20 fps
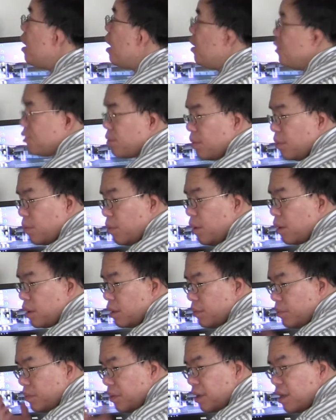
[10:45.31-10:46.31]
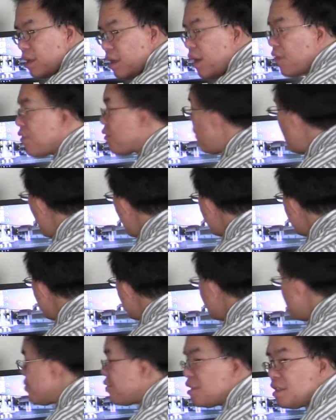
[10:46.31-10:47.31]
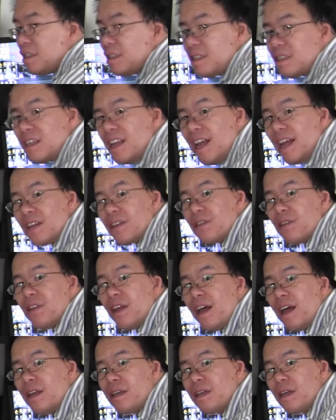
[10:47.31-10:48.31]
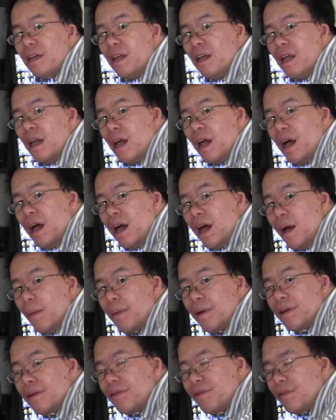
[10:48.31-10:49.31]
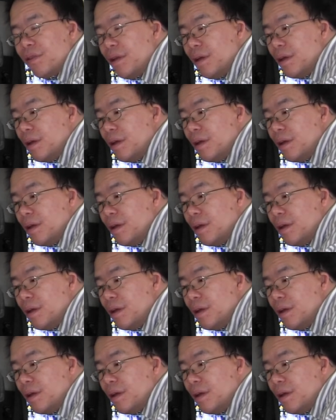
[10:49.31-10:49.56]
and so we want a big enough clock frequency to handle that. But if